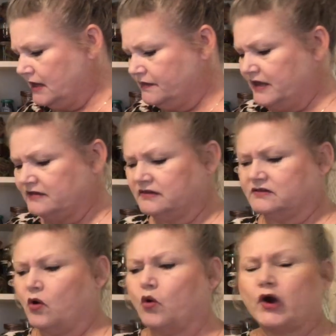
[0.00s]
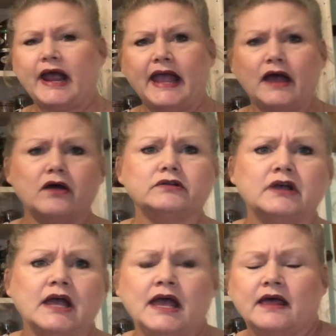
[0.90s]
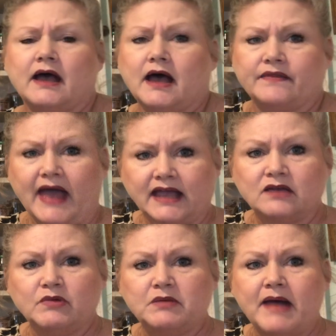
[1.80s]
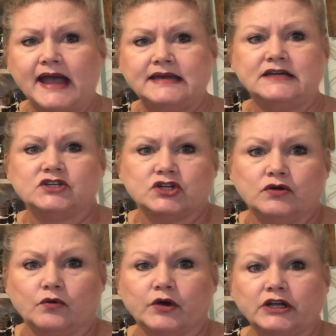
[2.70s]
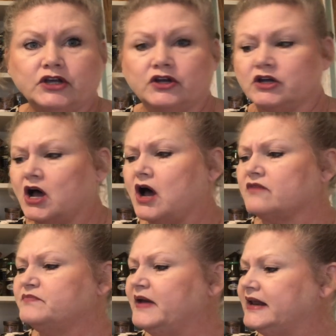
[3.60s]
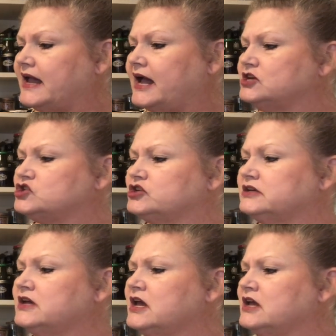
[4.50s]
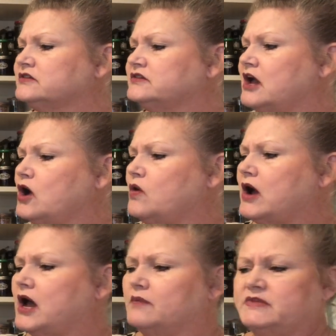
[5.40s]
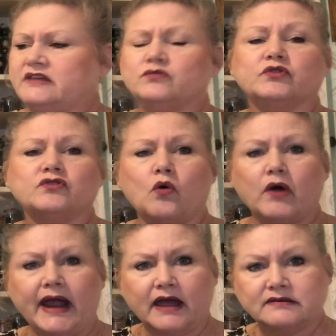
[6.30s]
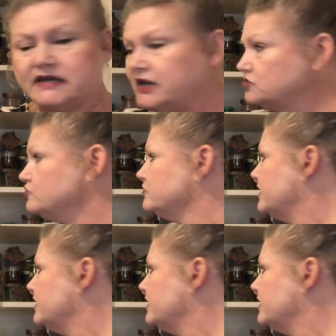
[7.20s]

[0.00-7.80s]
This is horehound. That can be made into a really good cough medication. So this was horehound tincture